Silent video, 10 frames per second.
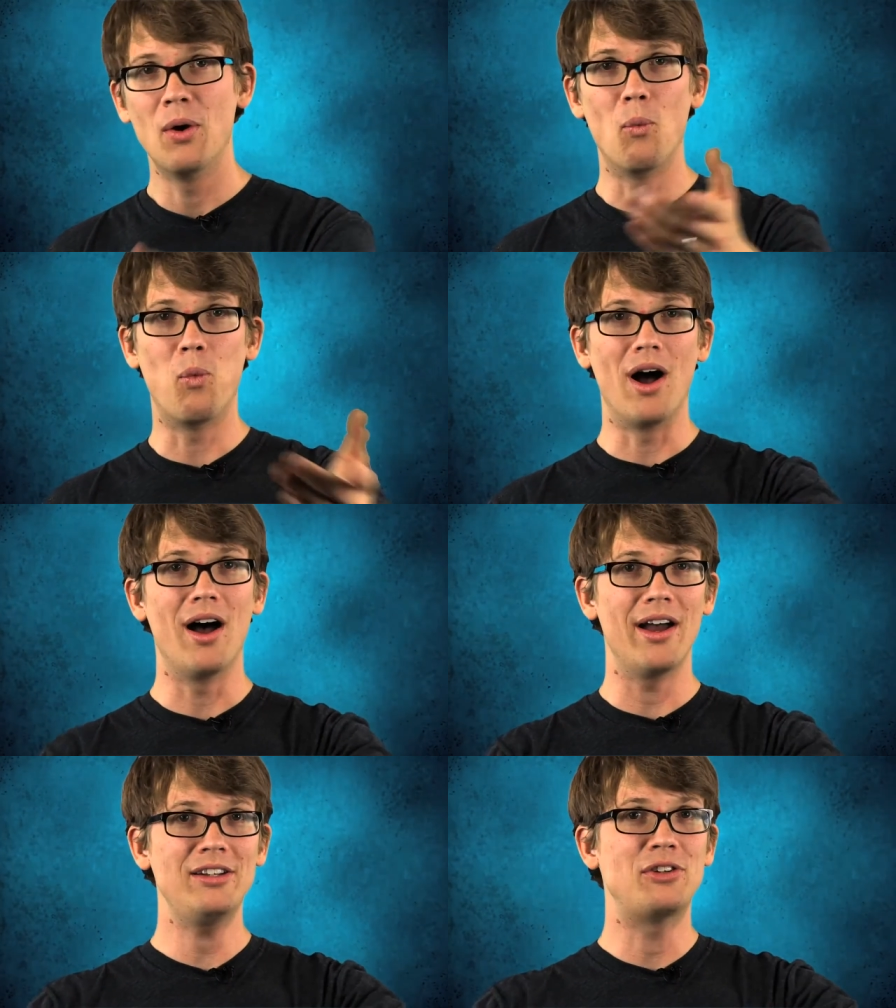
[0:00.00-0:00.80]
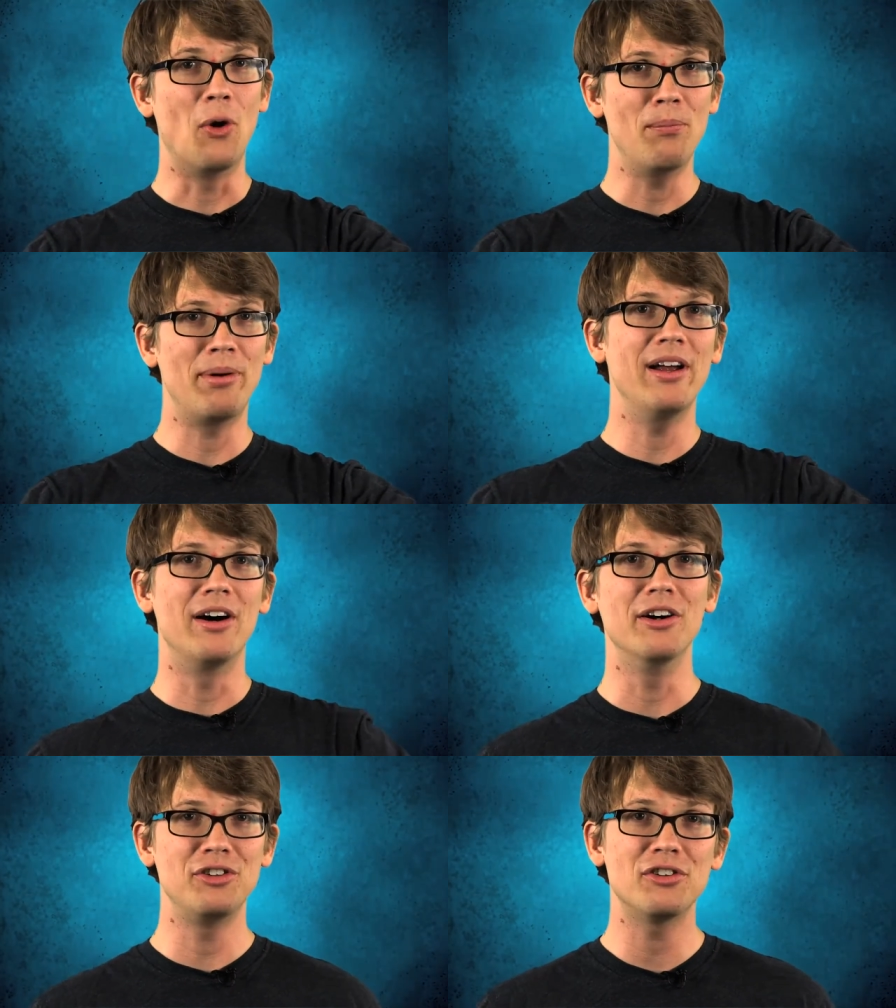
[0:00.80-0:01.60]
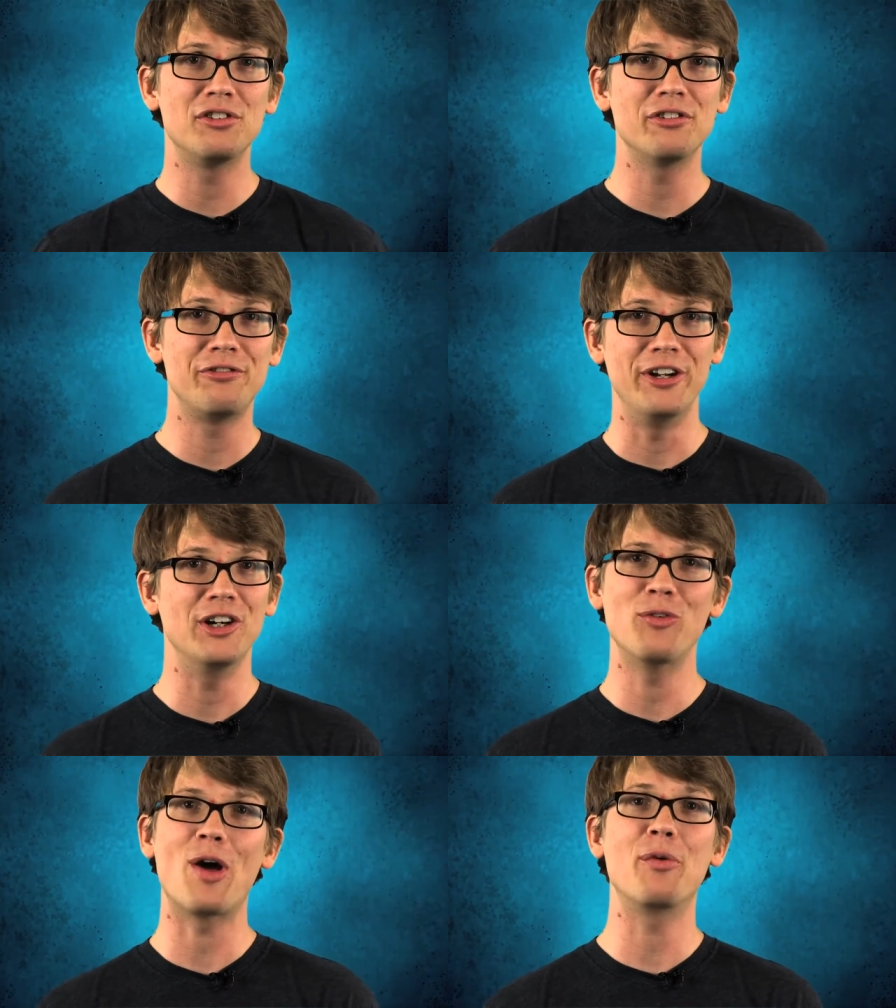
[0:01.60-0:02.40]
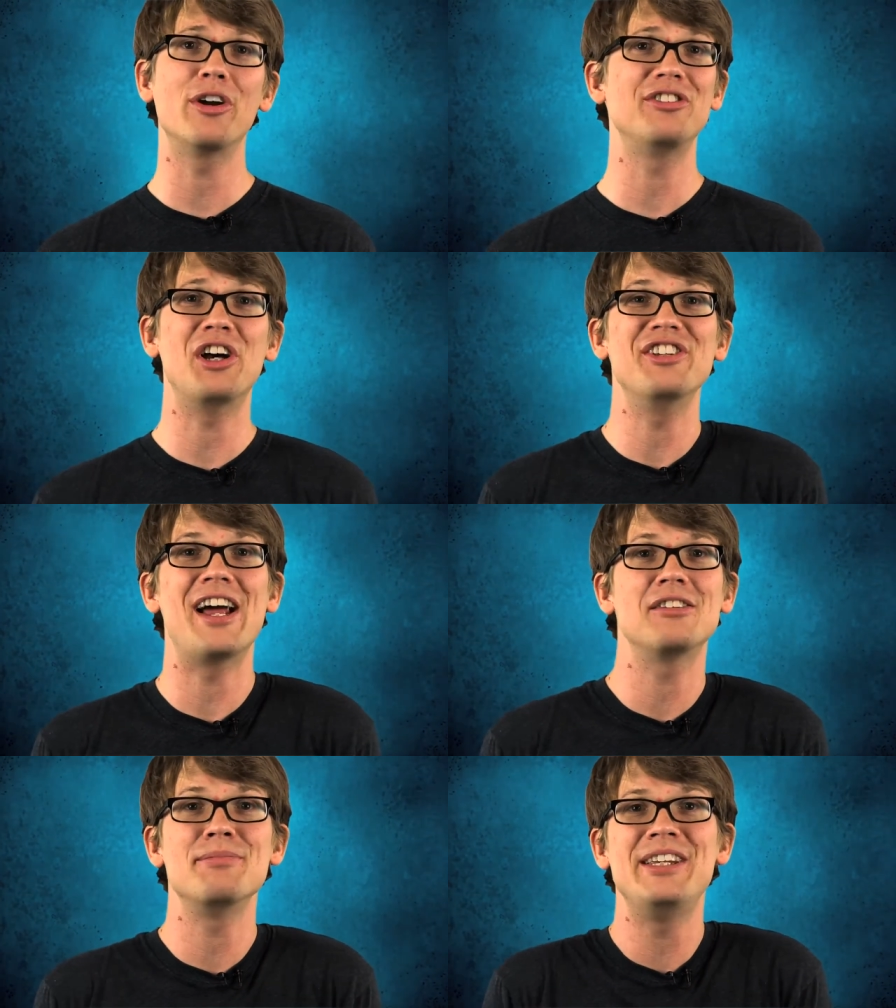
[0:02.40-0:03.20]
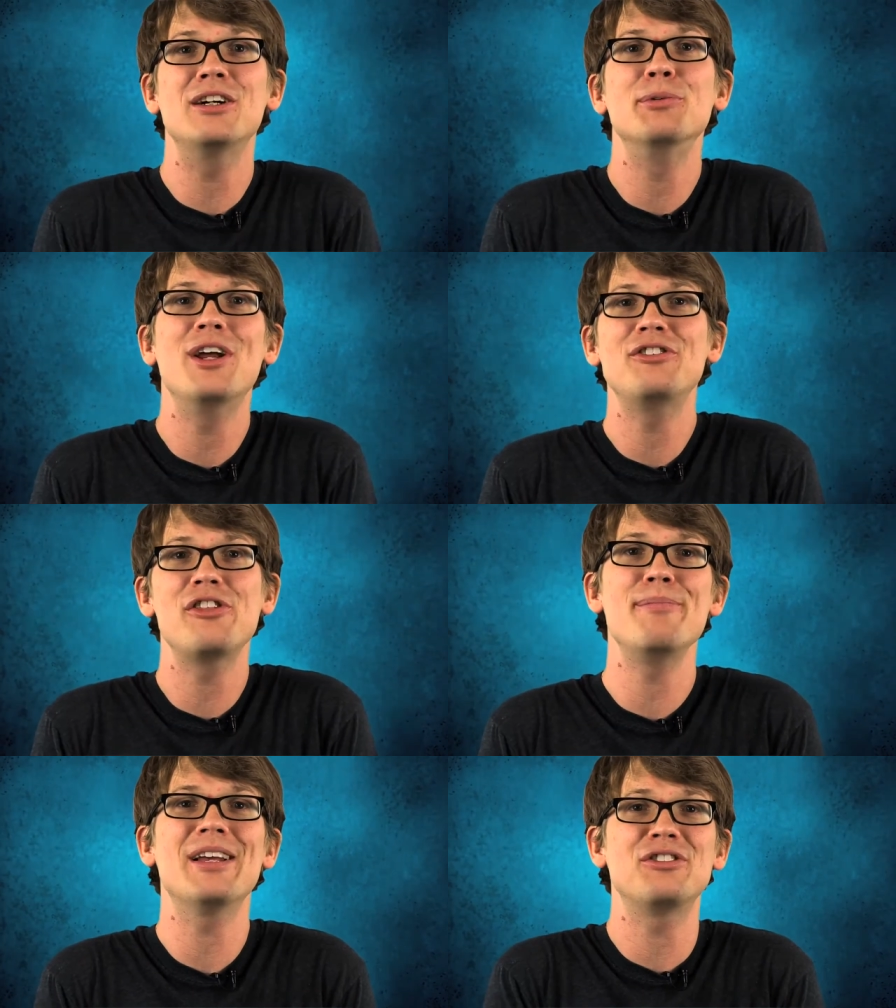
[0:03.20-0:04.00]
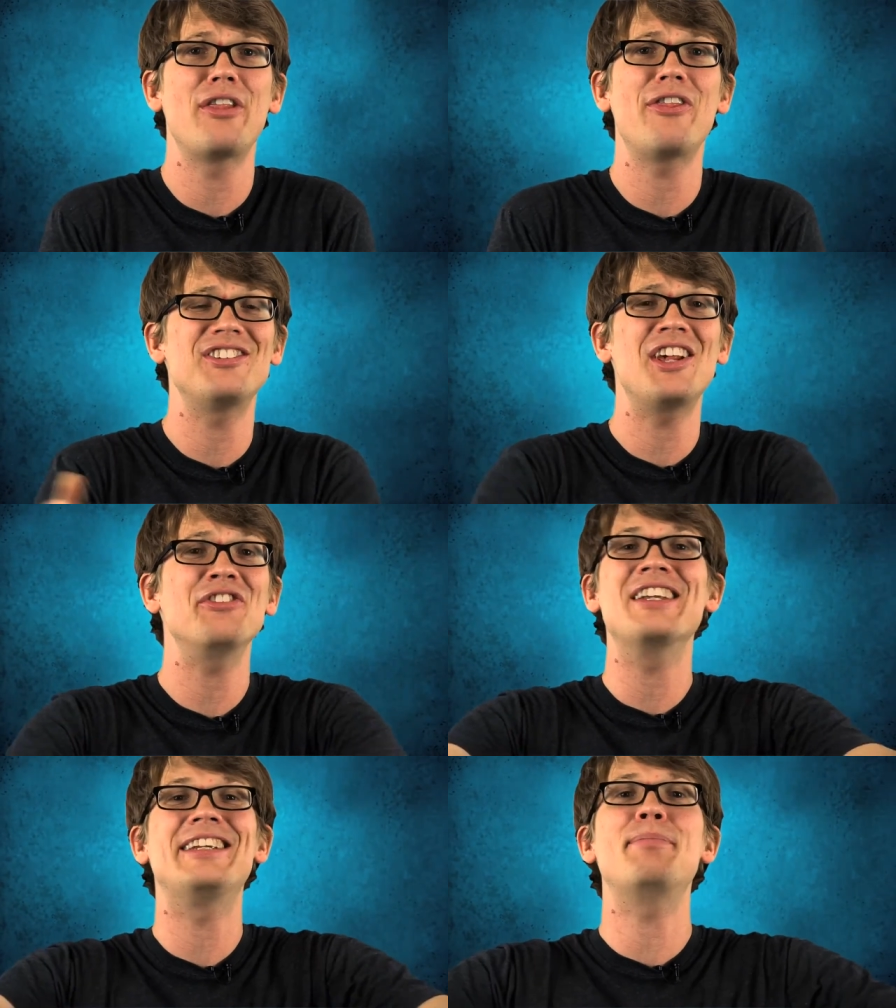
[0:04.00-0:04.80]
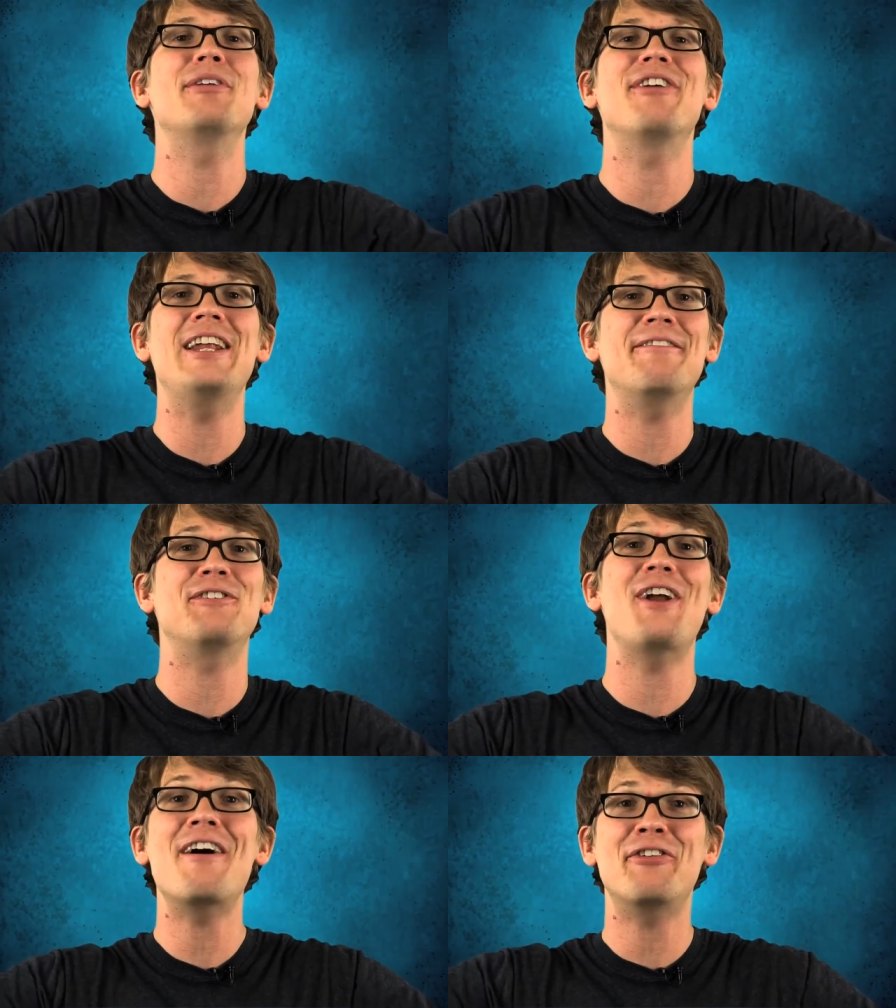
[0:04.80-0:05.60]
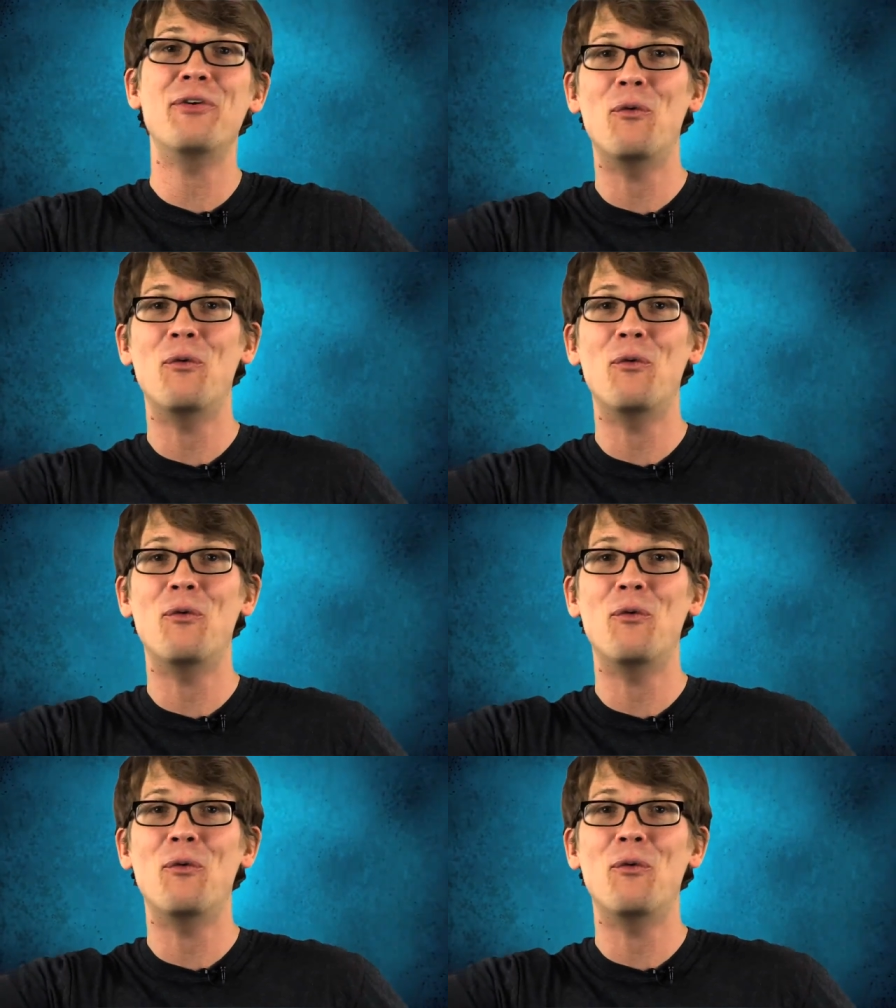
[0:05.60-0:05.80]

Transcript: why don't biologists just fiddle around with our cells and add some telomerase to the mix so that the cells can keep dividing forever?